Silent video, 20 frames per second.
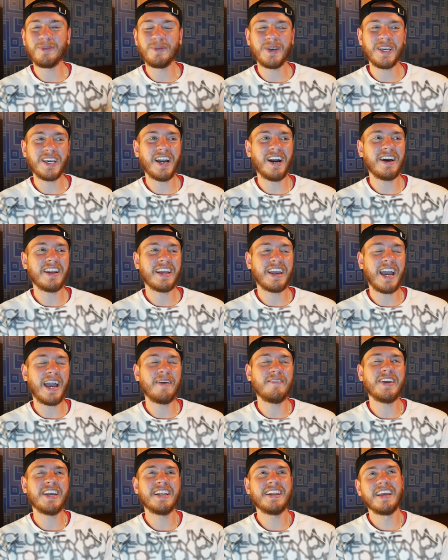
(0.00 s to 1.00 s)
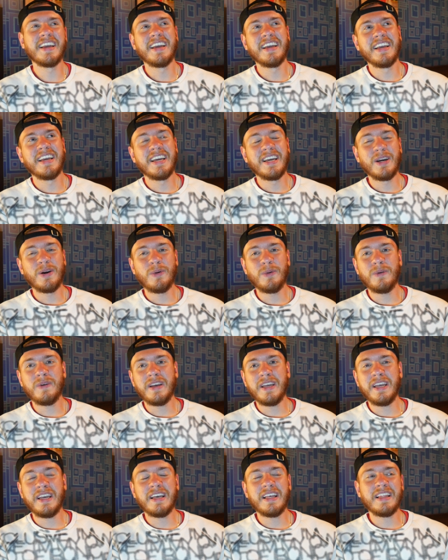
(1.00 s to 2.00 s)
We got it. I mean,
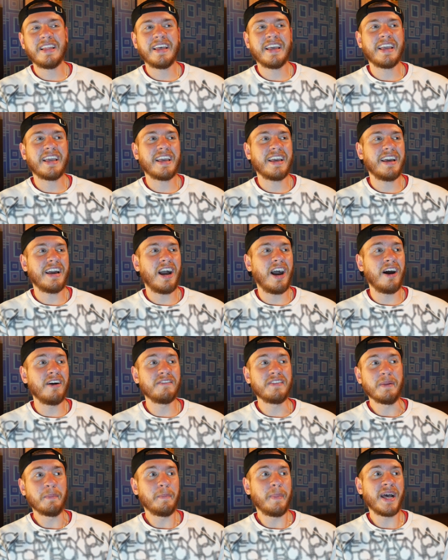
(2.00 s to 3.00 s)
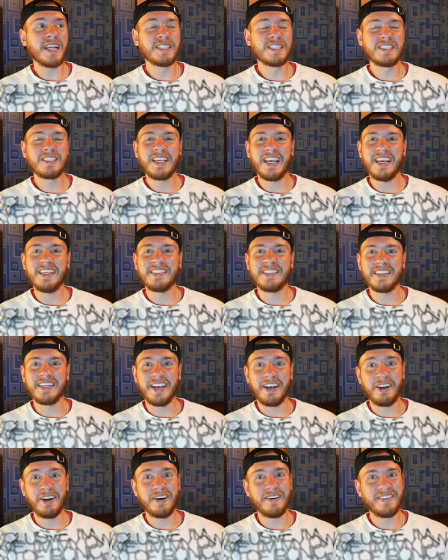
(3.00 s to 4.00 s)
like, of the best case
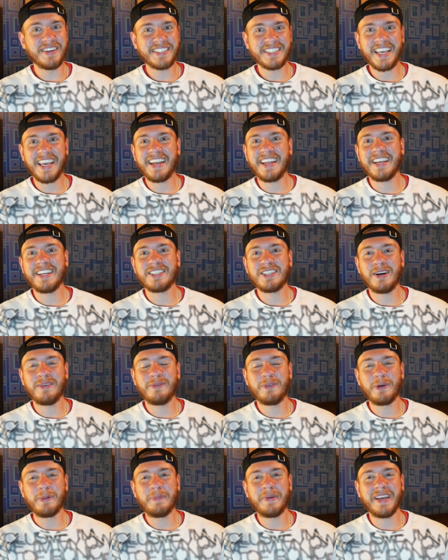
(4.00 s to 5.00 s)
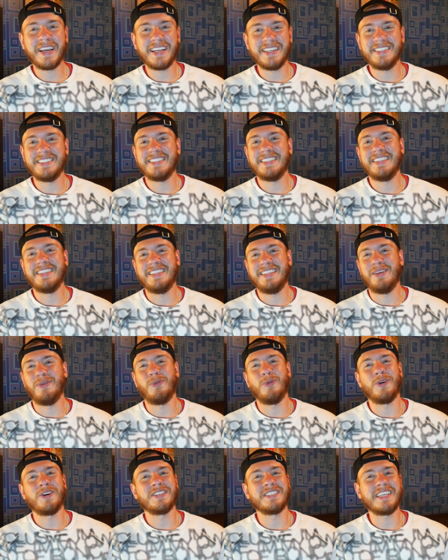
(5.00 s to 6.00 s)
scenario of us getting a top four pick, it's the
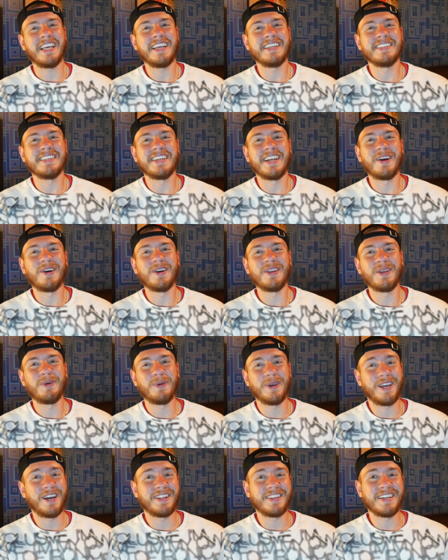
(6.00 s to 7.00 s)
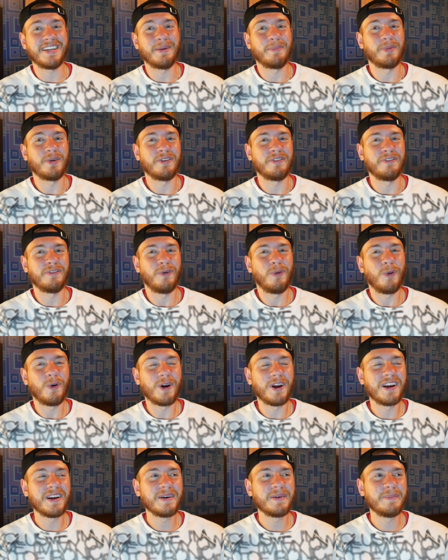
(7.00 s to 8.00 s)
worst case scenario that we got the number
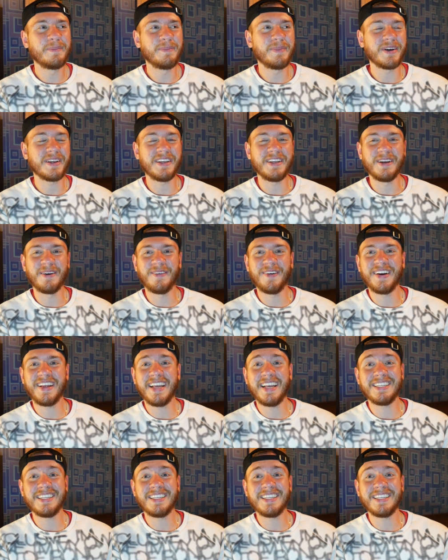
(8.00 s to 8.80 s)
four. But you know what?